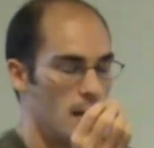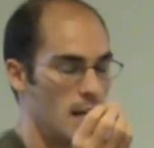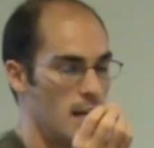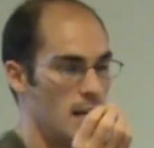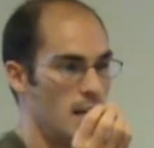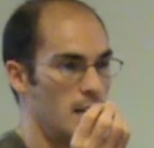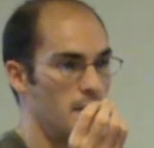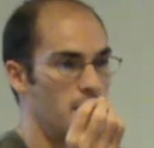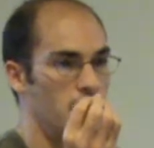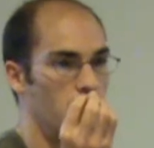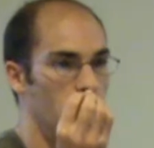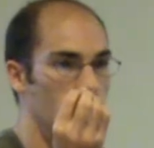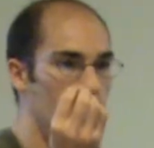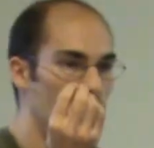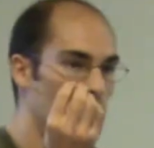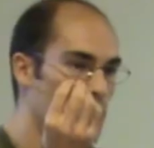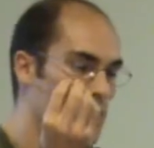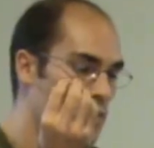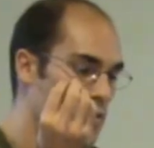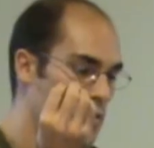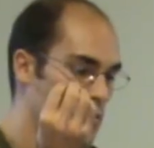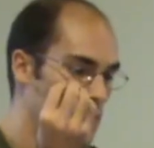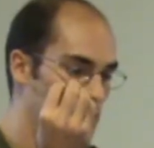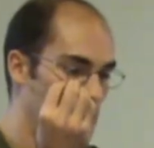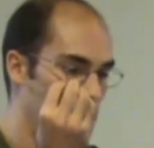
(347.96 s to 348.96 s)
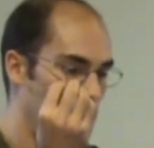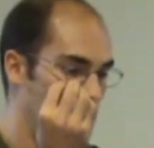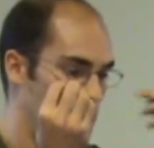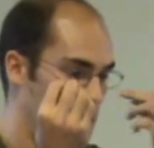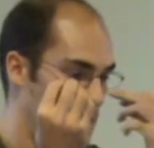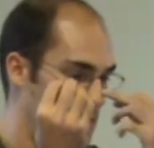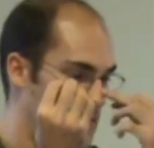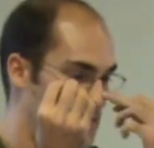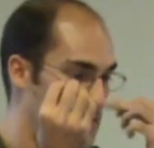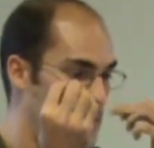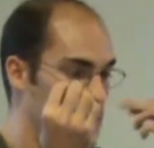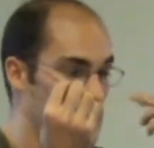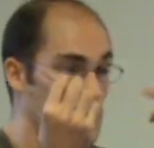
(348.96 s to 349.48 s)
If you
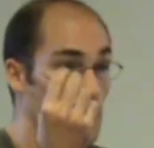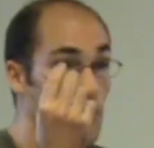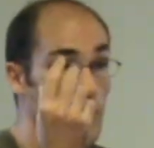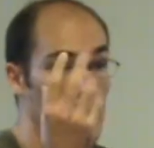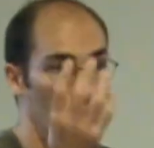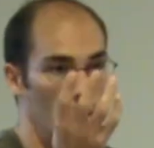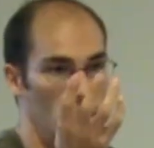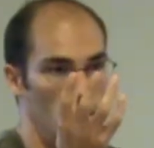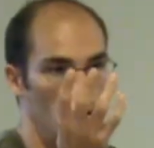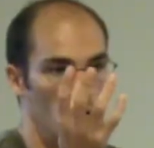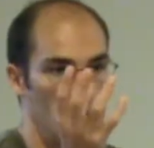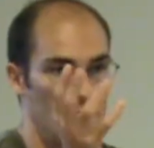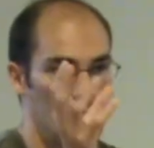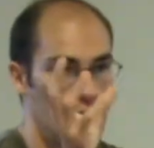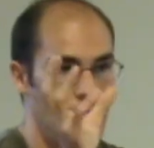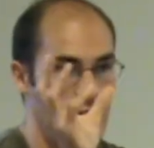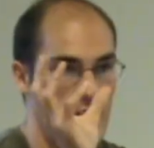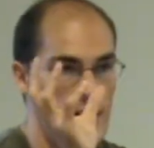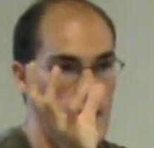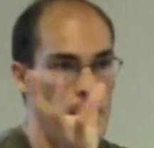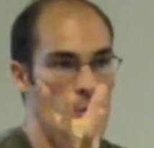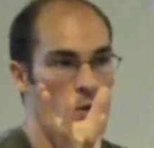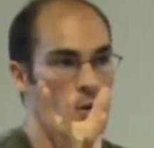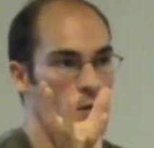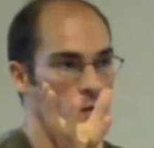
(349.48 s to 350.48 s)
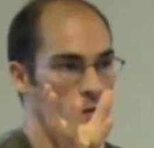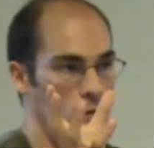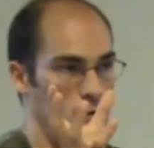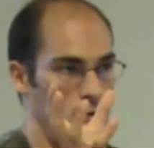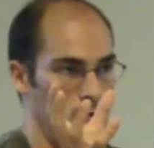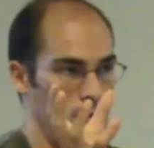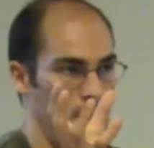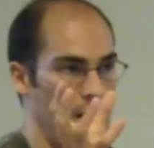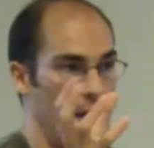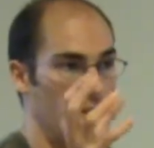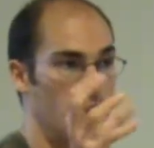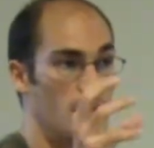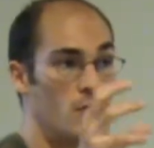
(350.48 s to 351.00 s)
first look to the number of rules,
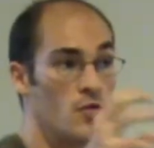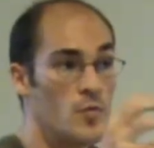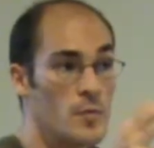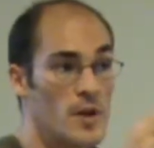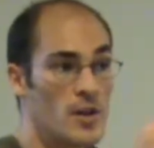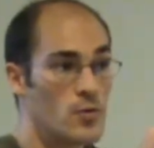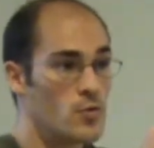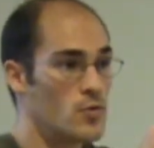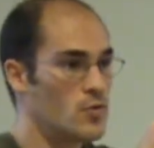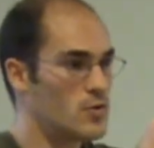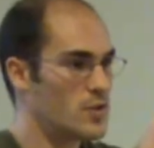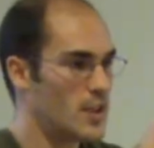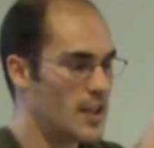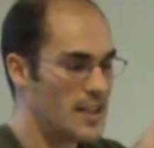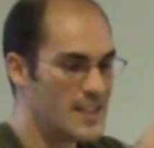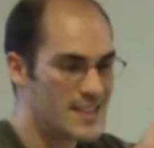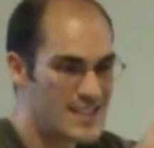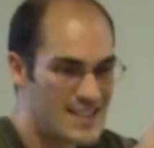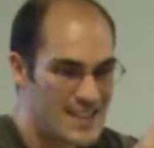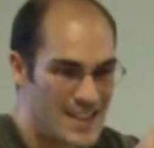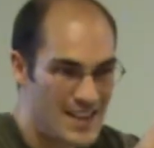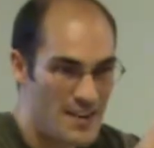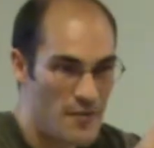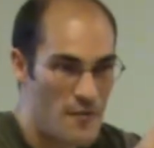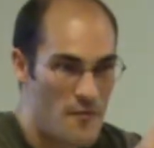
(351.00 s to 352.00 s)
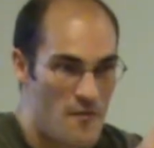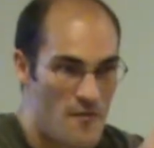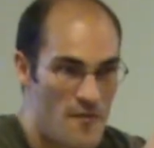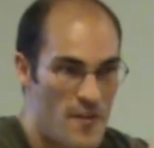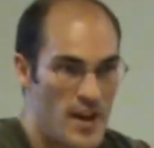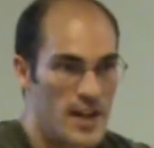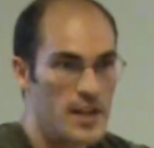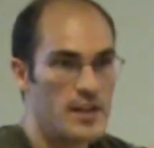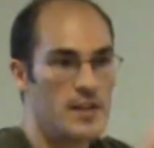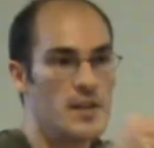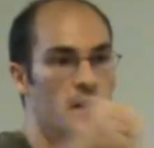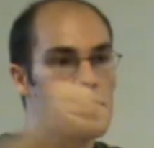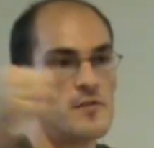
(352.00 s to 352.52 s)
and the number of rules is
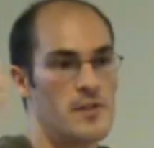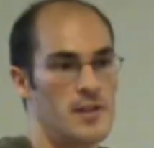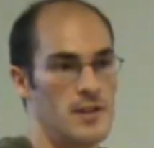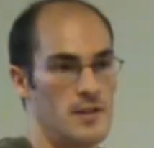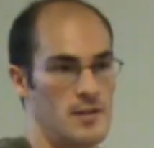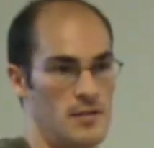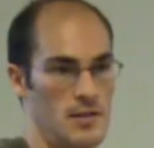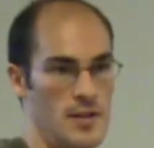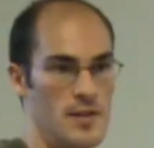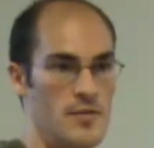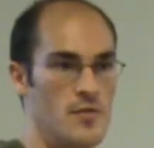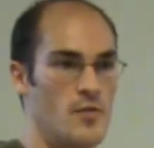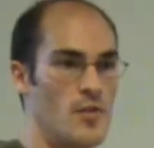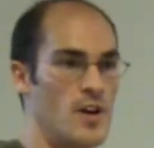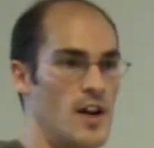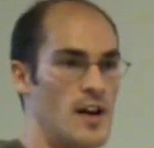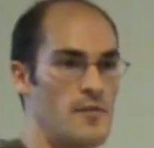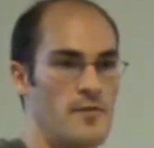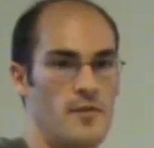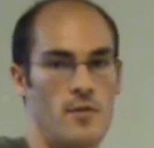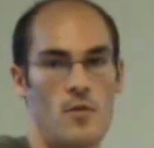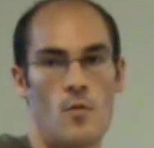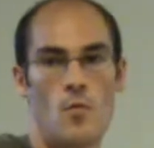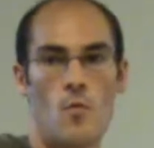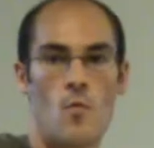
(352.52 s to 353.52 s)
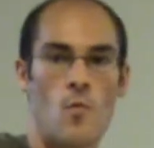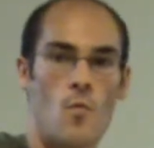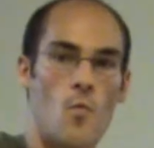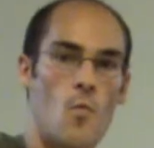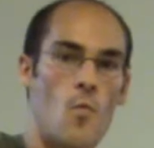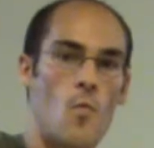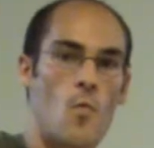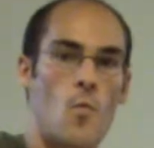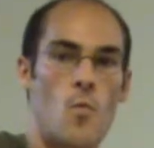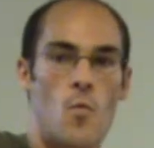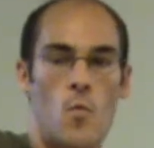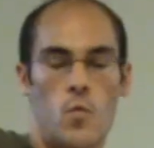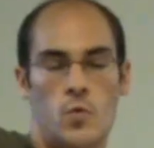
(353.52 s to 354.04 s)
very different, you have
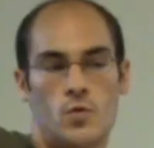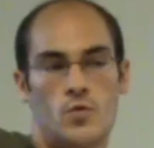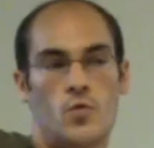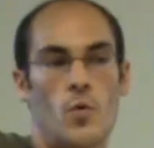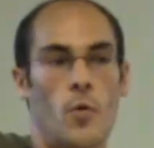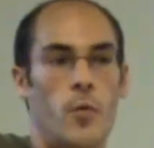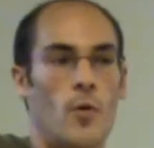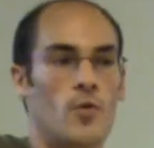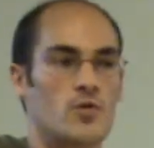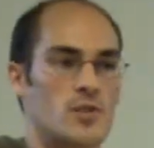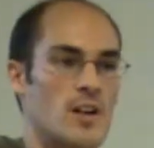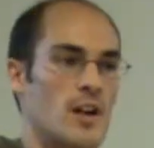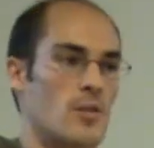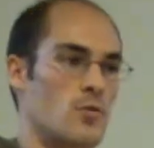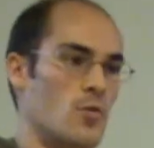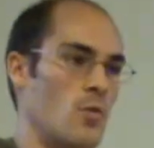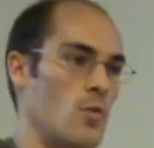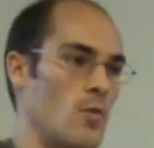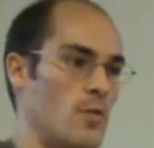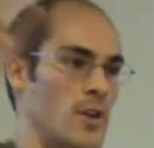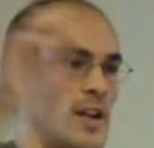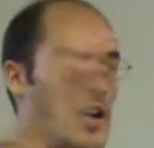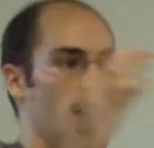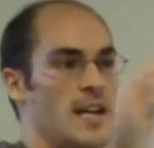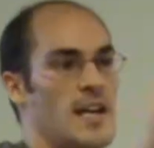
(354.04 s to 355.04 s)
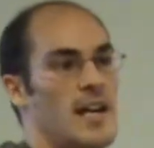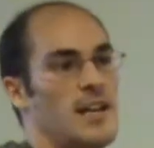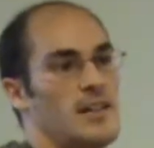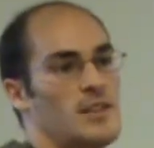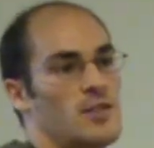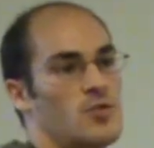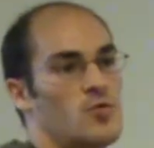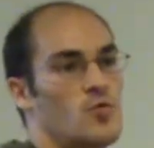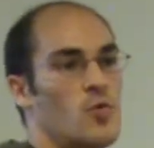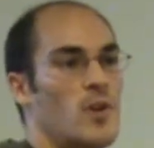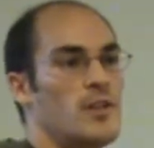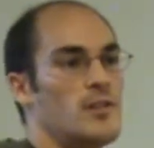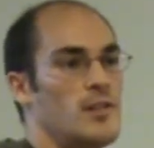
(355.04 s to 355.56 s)
2,000 rules
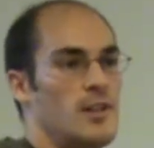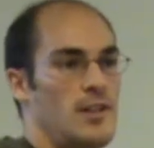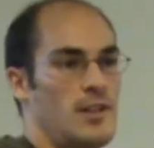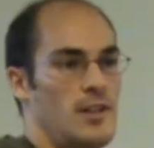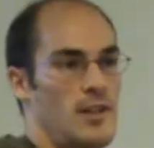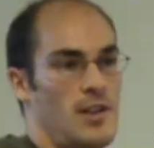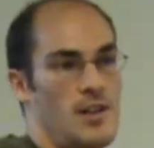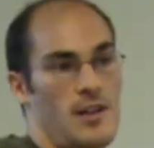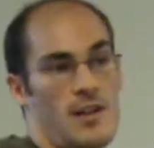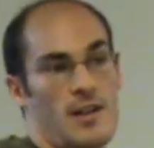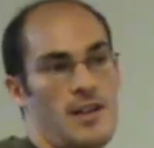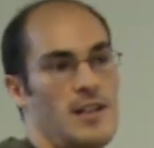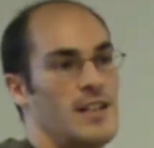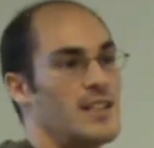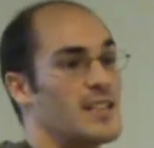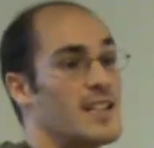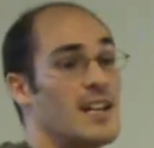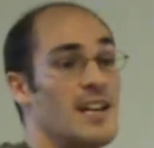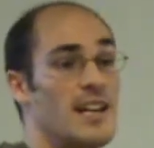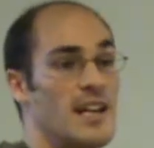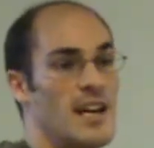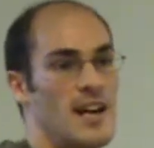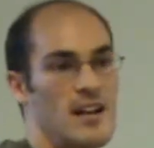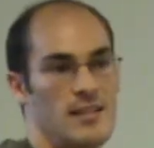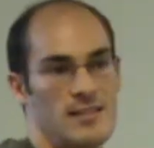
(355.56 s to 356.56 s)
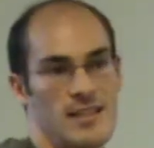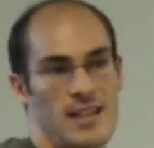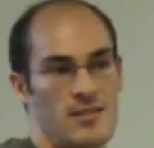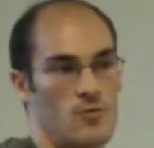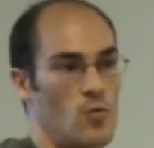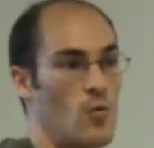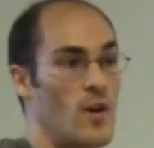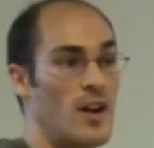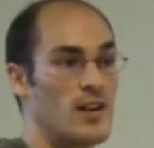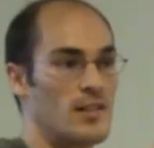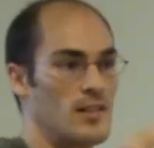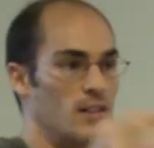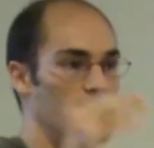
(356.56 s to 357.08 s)
against 20, it's clear that
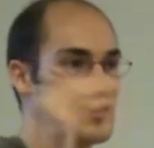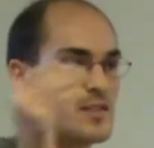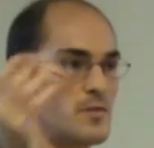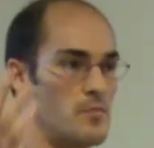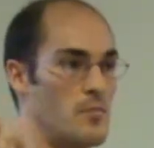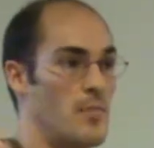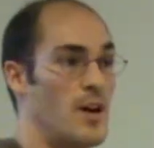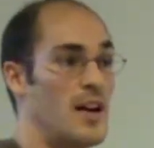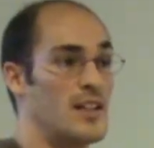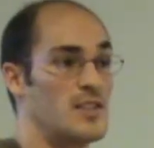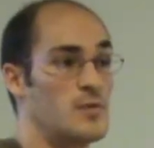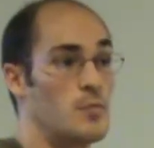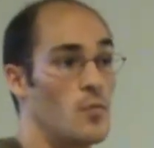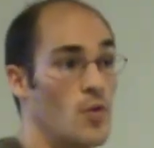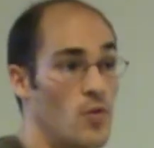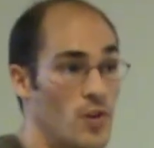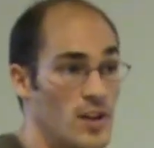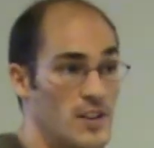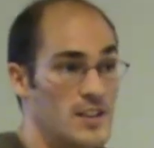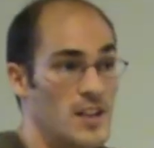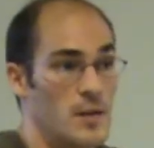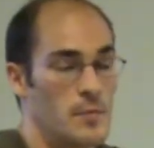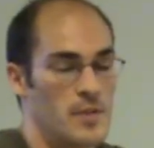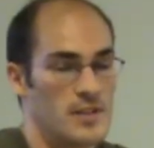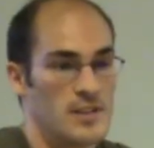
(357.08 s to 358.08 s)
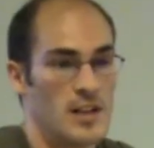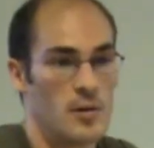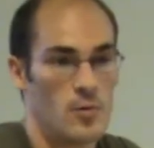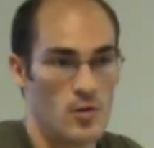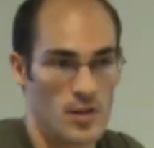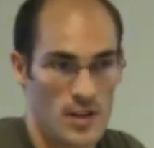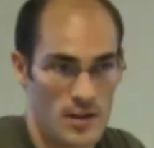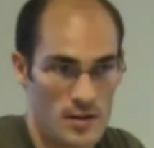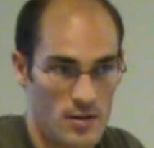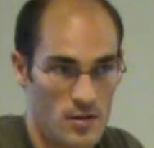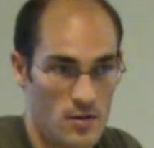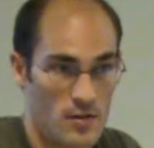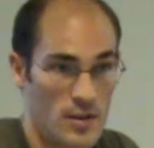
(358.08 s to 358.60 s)
one is much more interpretable than the
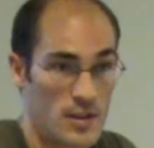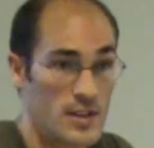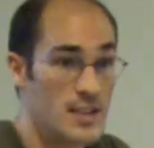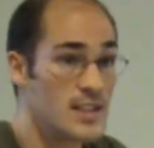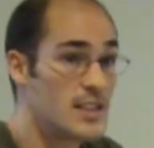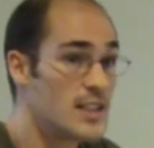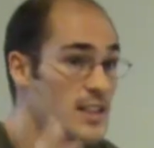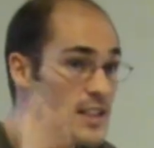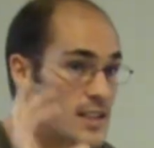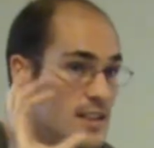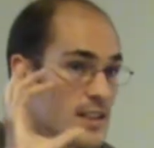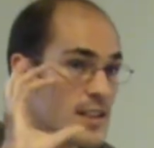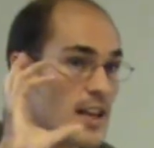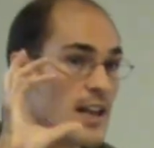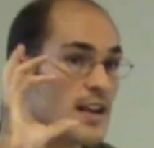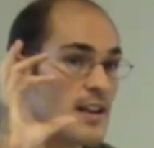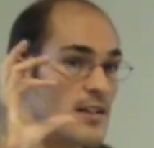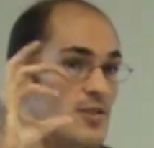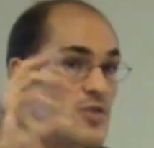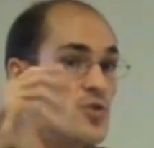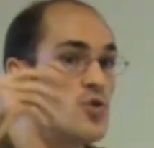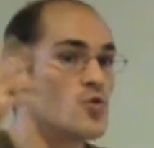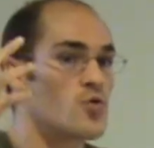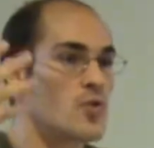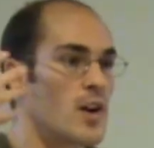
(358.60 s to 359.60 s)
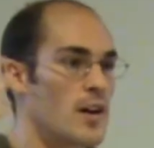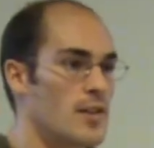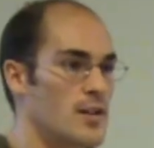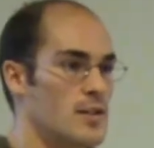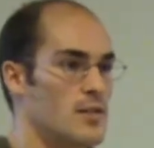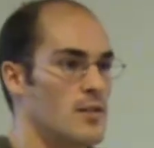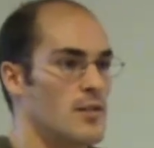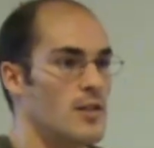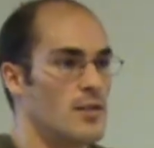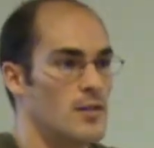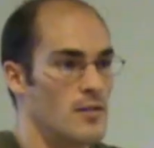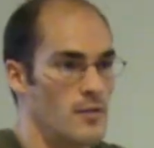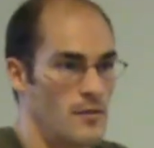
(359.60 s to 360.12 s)
other. This is the usual
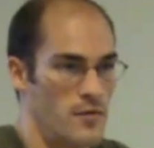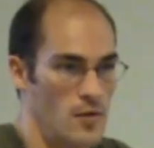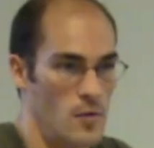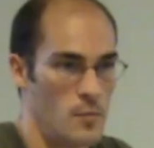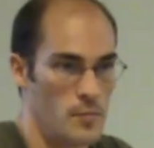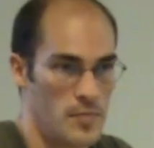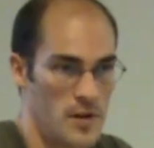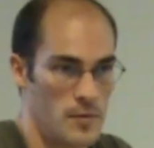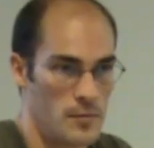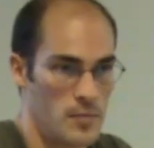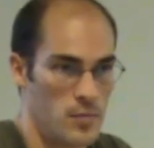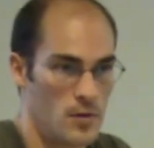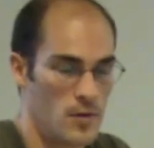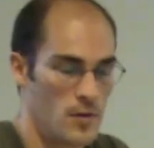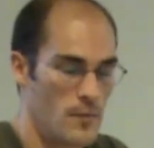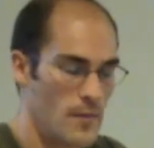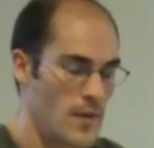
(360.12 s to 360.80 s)
reasoning from people.